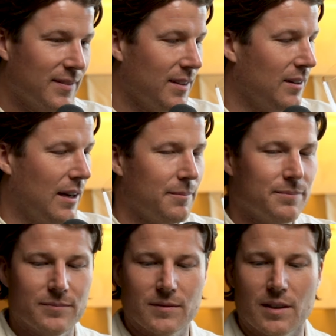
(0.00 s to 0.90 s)
all right,
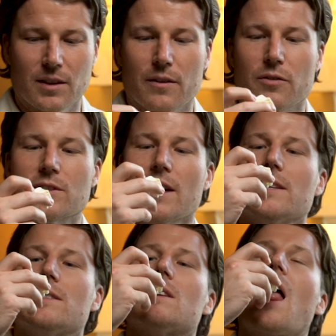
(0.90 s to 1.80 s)
going to go for a
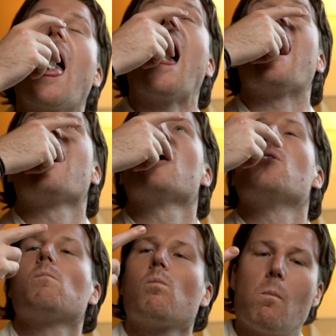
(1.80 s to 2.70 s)
taste. Yep.
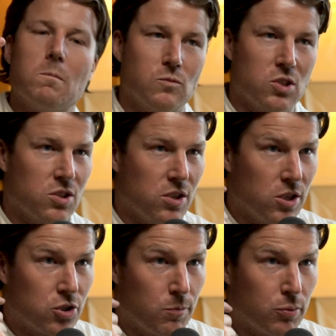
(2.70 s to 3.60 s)
This is the
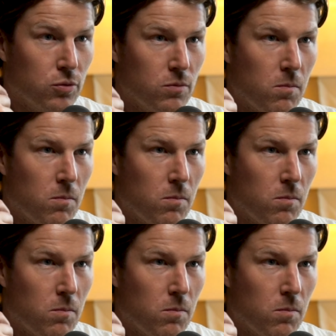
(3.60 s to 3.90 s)
triple.